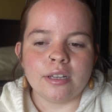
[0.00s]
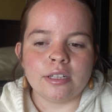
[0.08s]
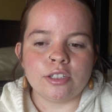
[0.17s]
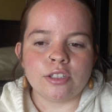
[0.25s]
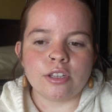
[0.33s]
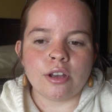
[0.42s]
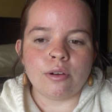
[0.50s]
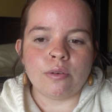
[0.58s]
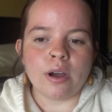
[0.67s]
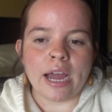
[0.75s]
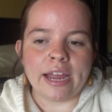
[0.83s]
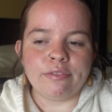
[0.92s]

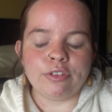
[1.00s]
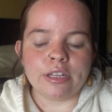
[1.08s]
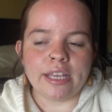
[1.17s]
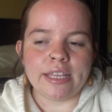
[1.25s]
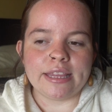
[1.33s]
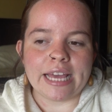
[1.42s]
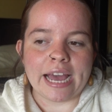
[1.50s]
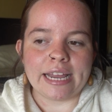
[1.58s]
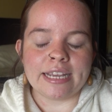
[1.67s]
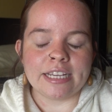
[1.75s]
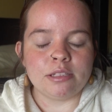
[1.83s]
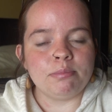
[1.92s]
So I feel like that
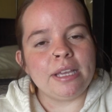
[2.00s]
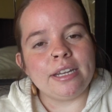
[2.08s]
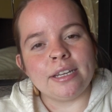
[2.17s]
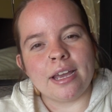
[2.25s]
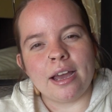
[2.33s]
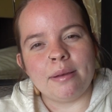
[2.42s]
has been